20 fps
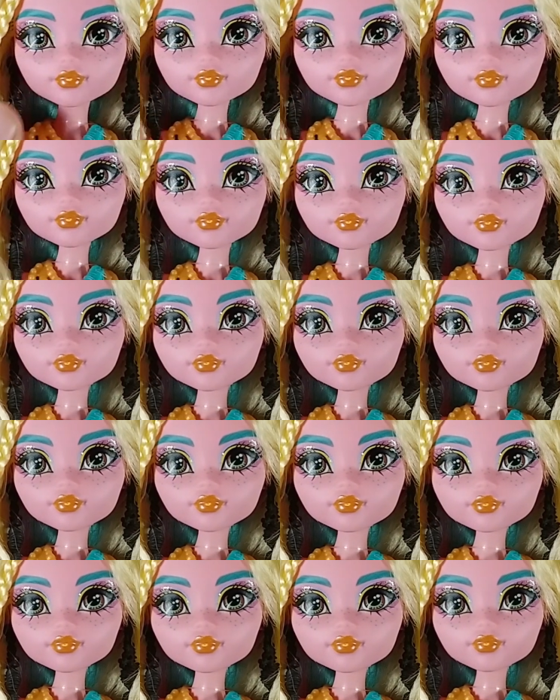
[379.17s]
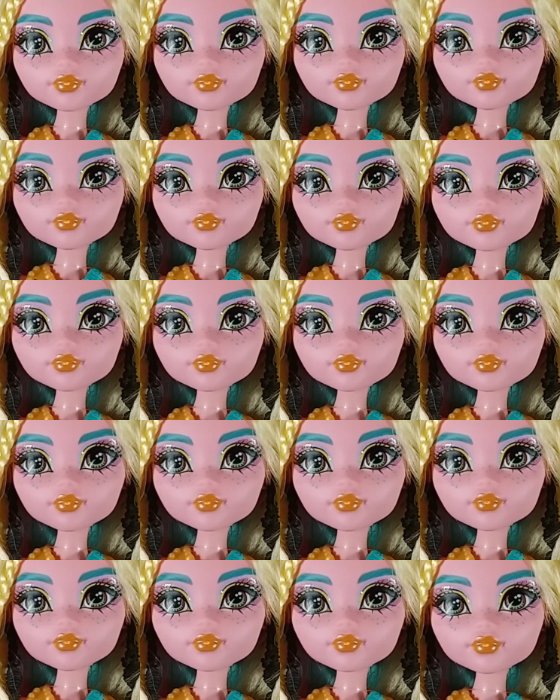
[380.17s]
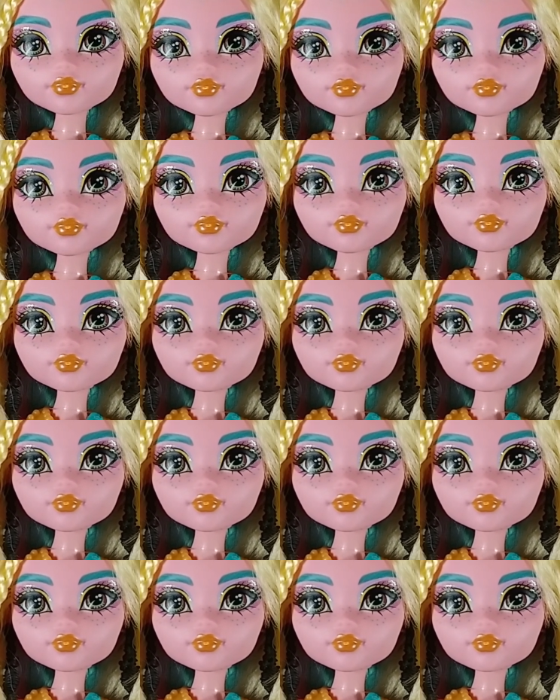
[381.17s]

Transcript: (no one is talking)